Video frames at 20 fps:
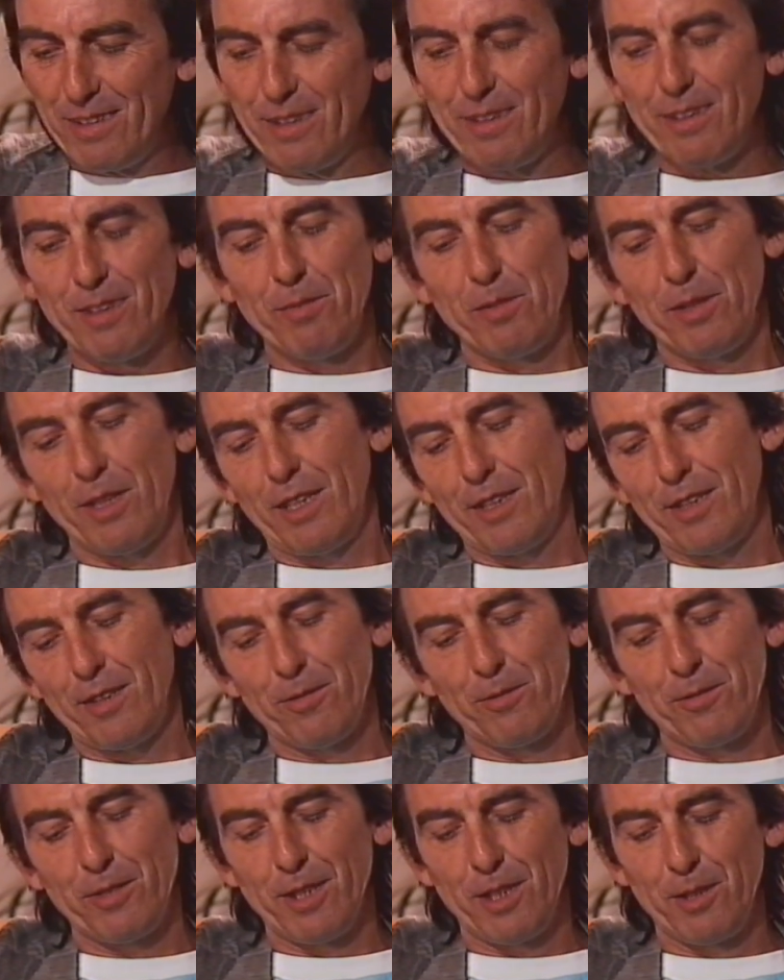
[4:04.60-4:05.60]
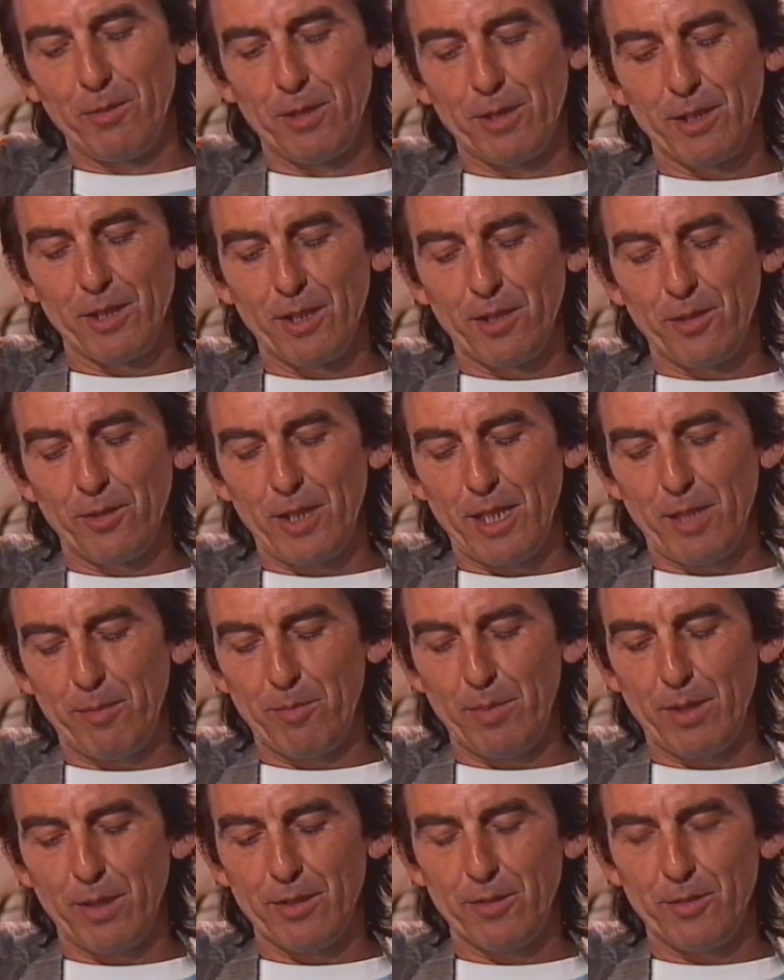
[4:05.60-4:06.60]
you know, I don't really want to go
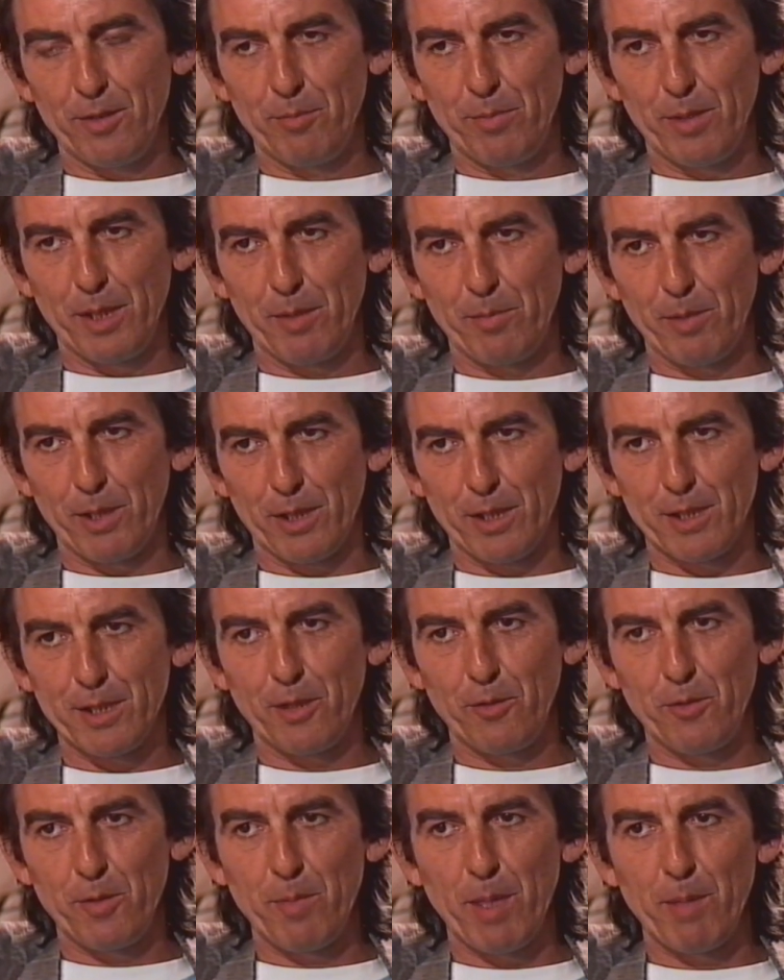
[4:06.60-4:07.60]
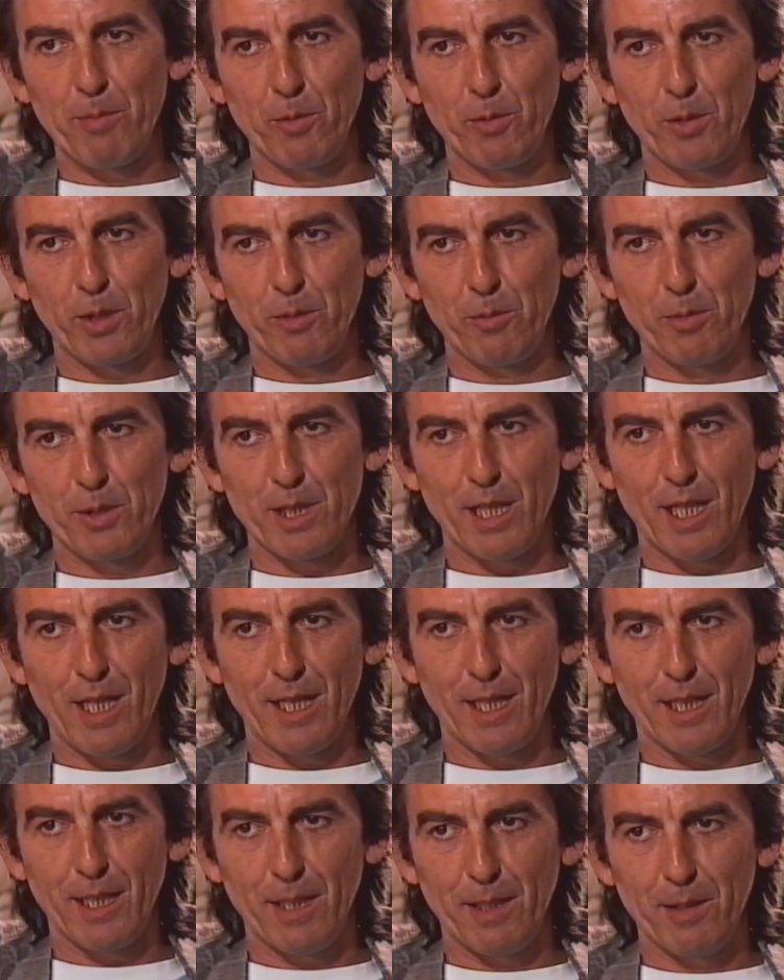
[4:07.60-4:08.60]
around bothering people because I remember what it was
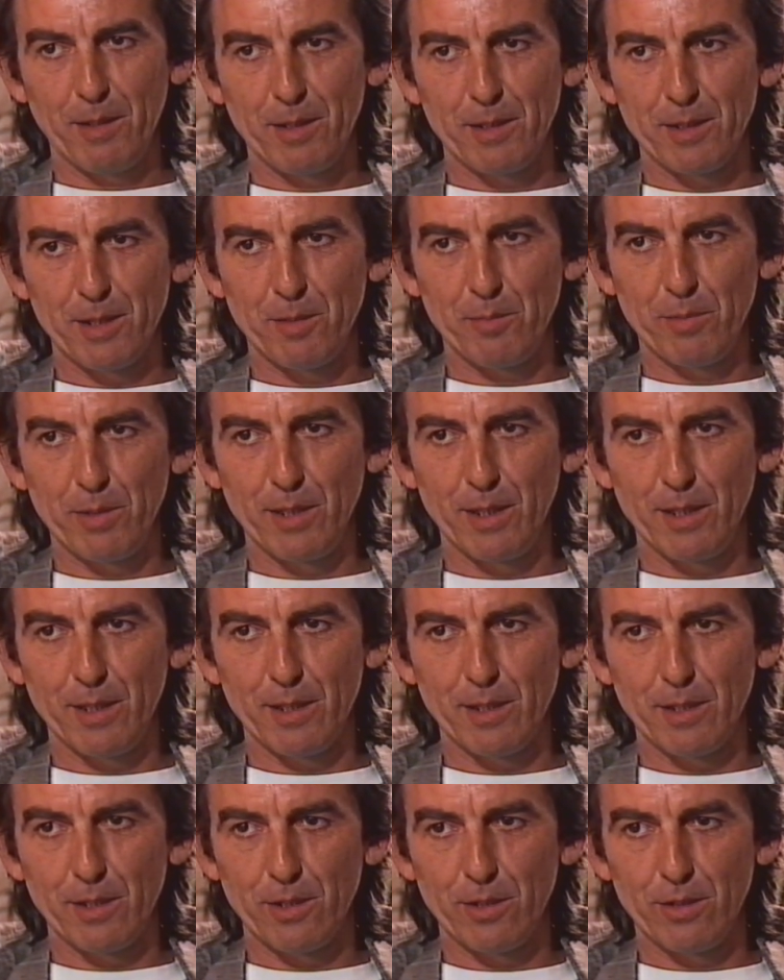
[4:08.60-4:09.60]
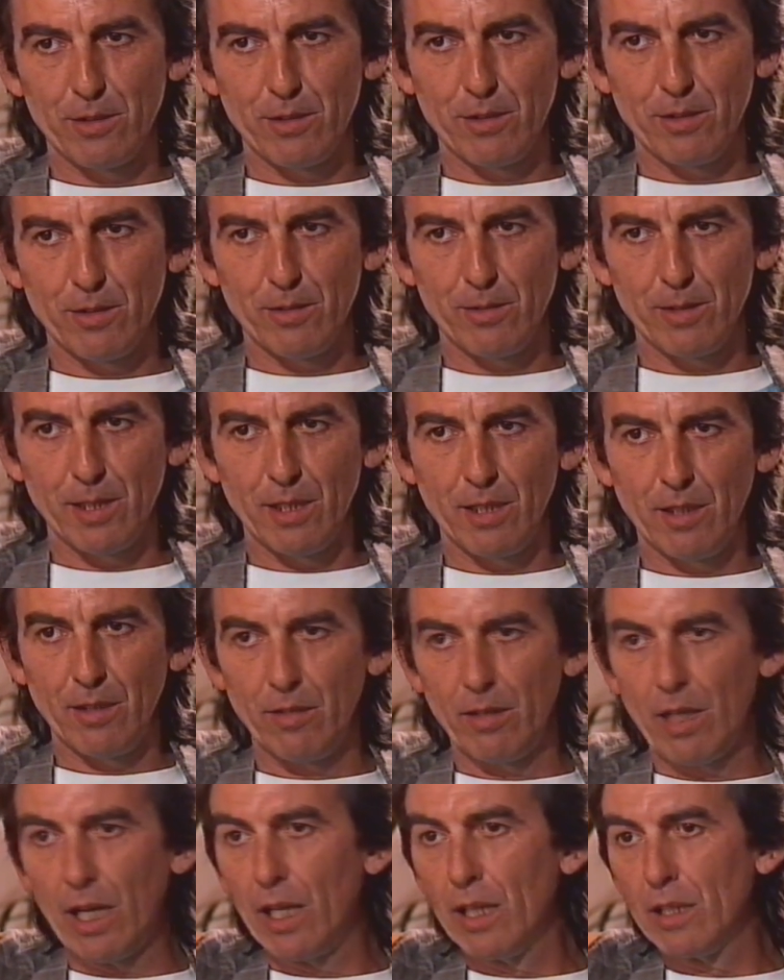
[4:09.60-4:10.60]
like as the Beatles, you know.
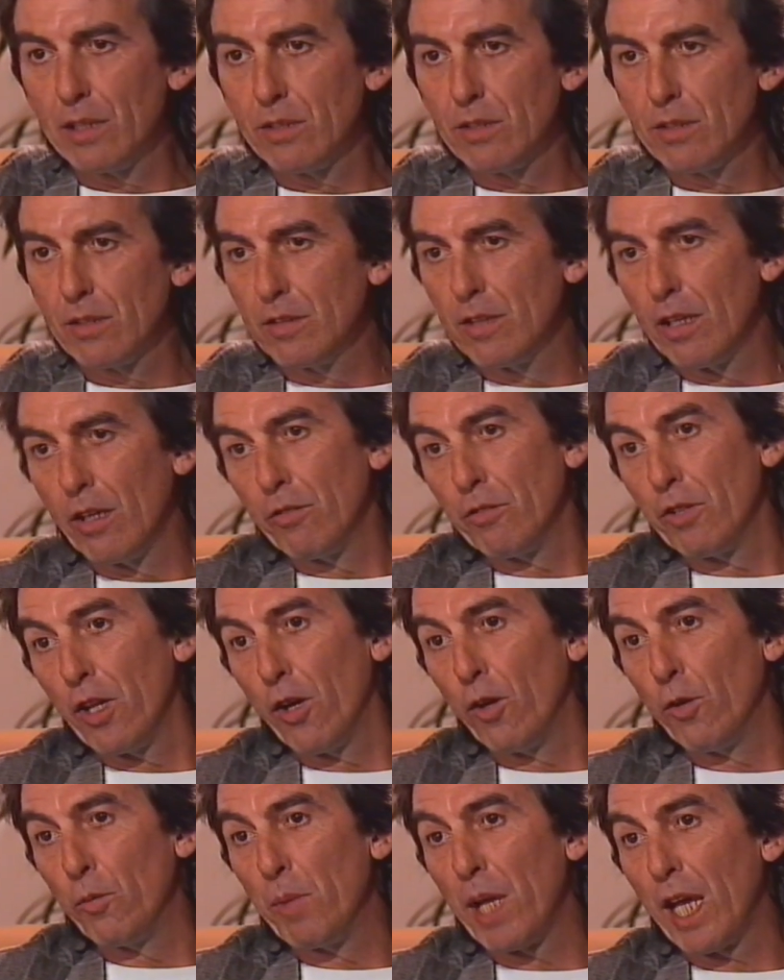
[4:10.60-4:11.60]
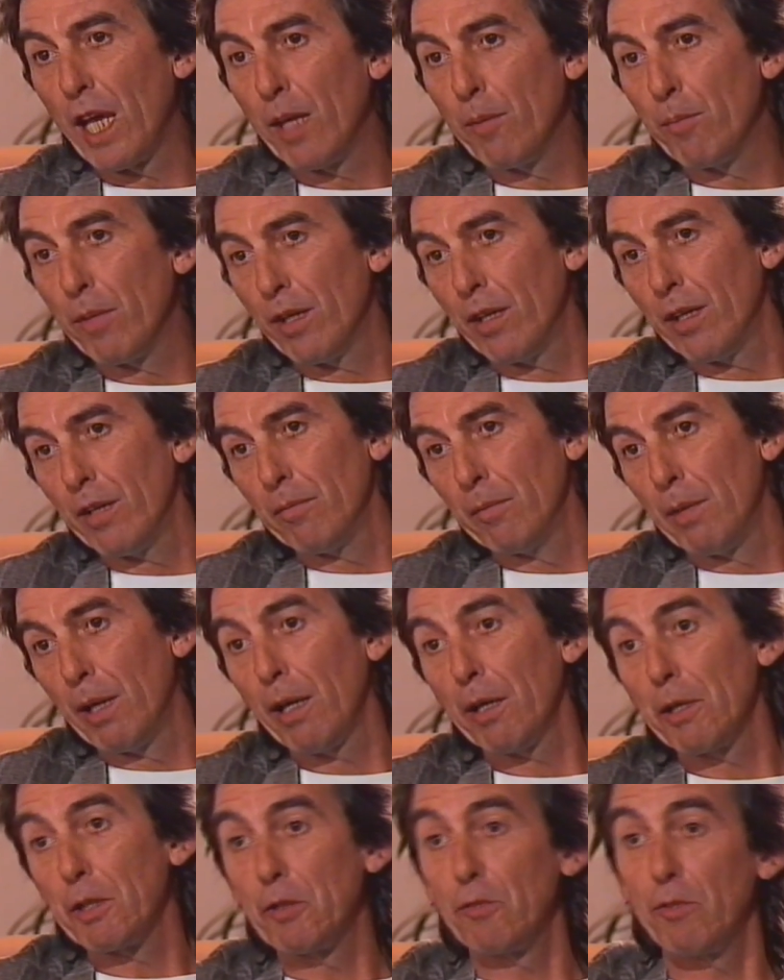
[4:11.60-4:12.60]
Hello, lads, you don't know me, but
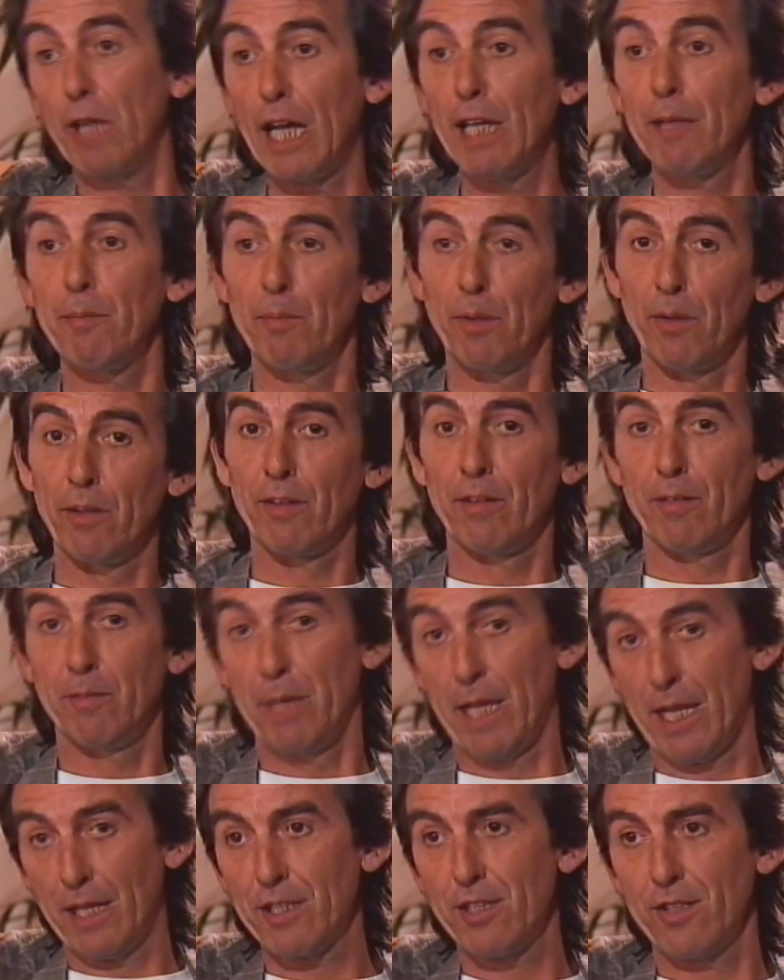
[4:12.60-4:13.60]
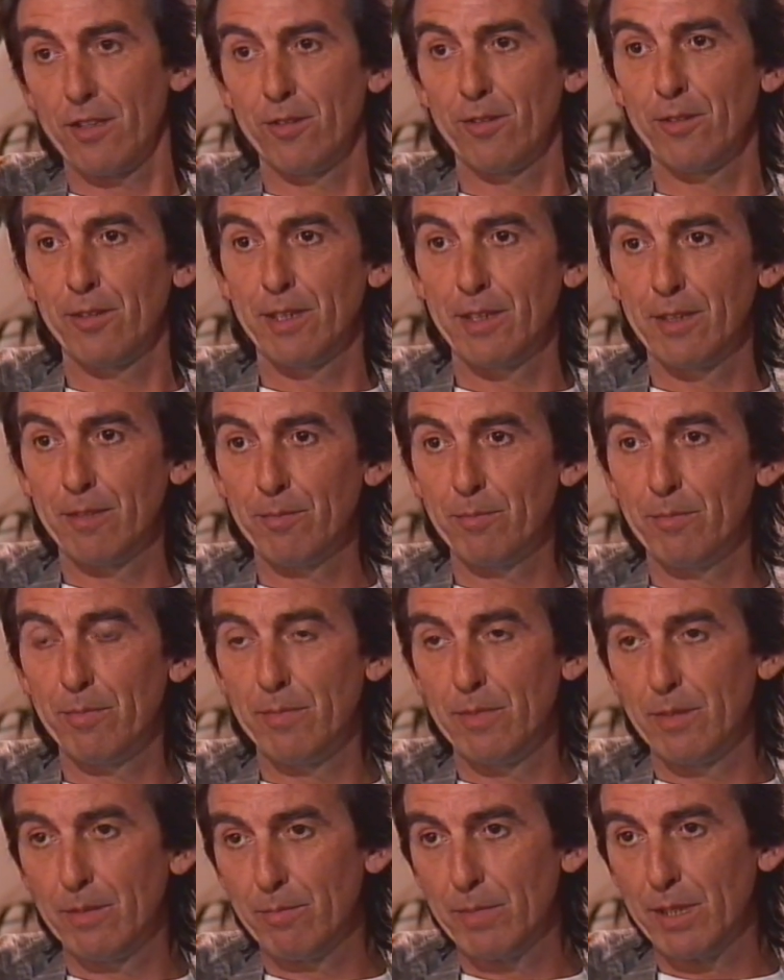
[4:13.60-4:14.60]
my grandmother met you in
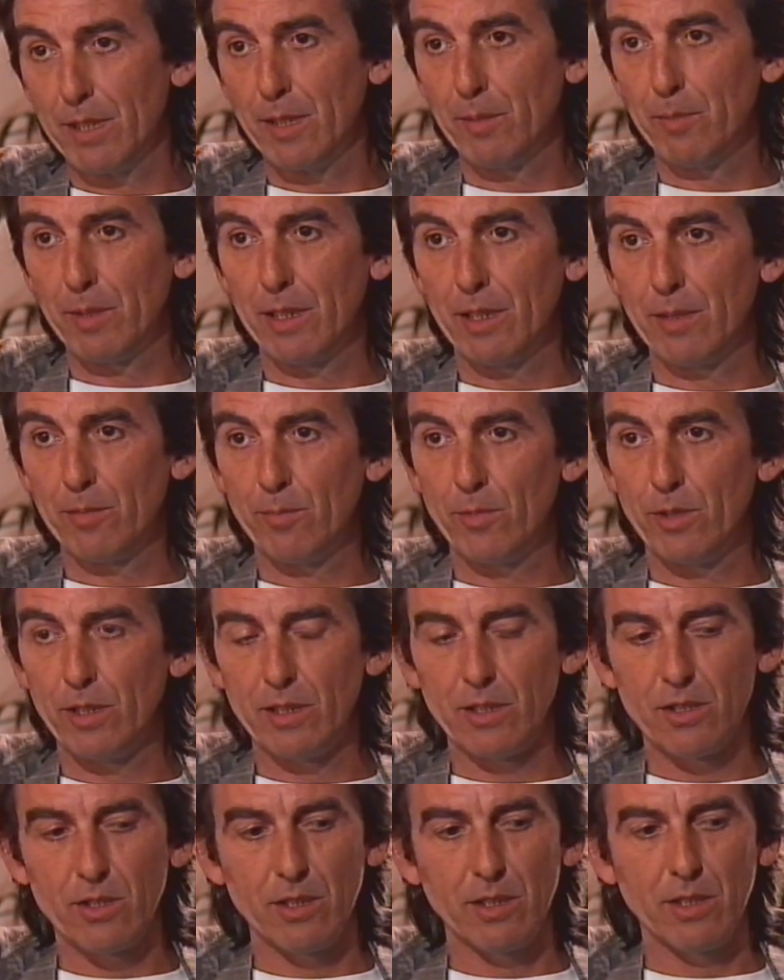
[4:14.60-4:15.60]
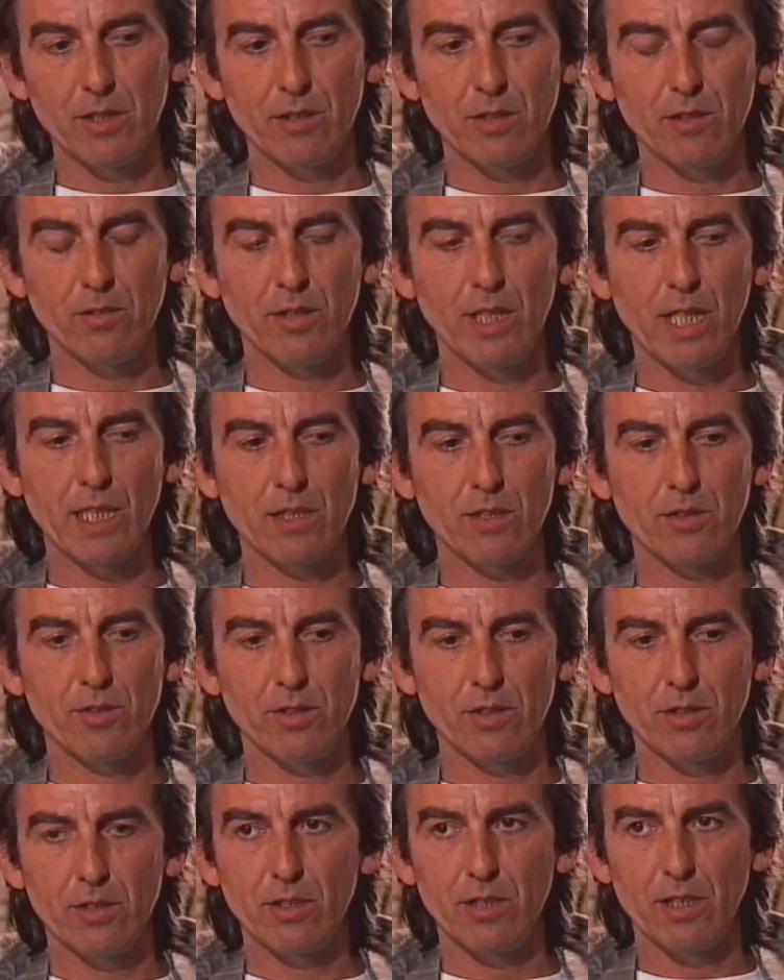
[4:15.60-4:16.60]
Birmingham once, you know, all that
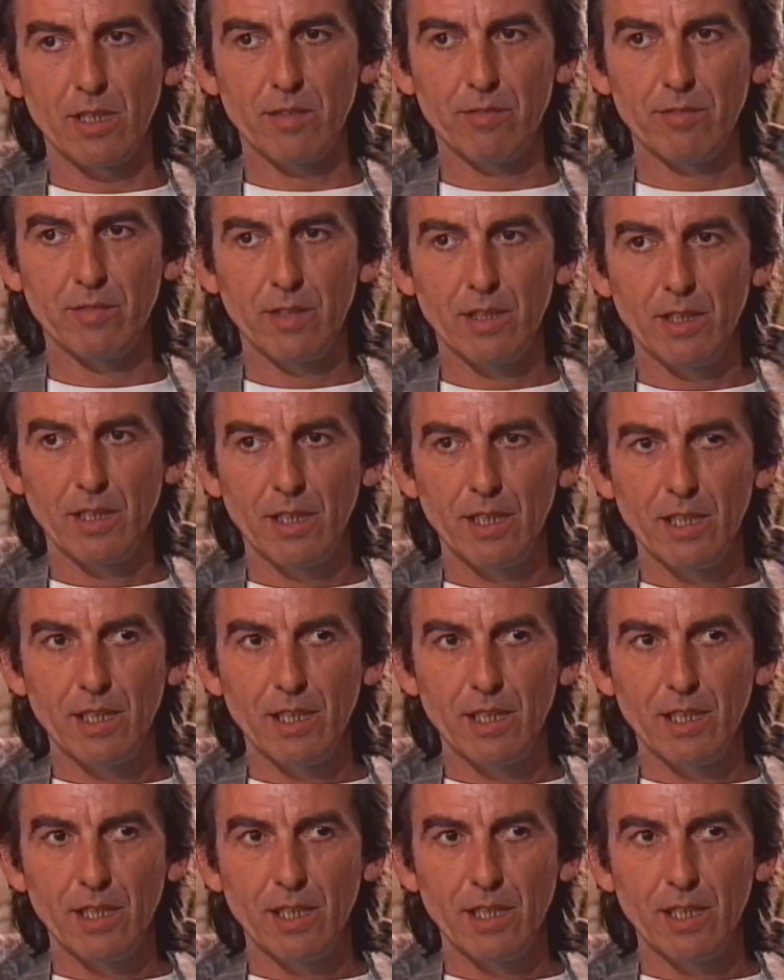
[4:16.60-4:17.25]
sort of stuff.